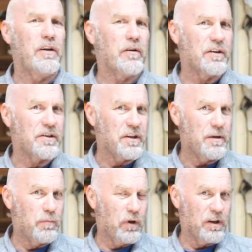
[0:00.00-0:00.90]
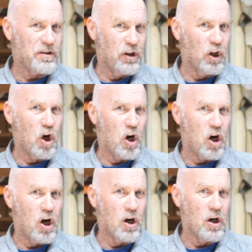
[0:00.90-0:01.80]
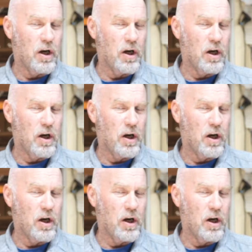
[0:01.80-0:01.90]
you can seat bullets long